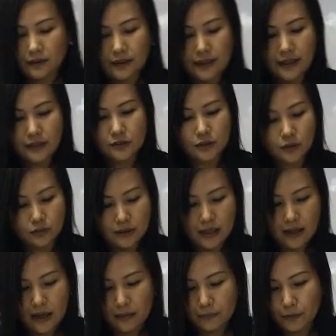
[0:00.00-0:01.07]
Okay, so
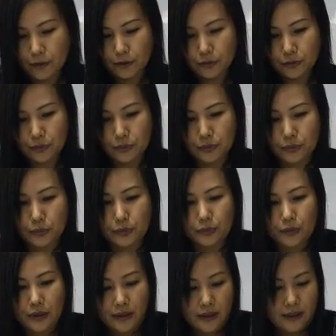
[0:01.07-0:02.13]
now I'm going
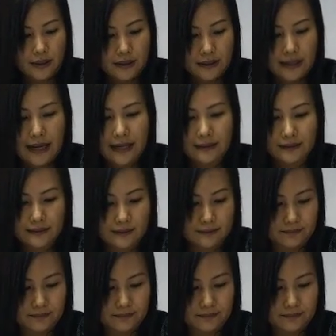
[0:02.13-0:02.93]
to cut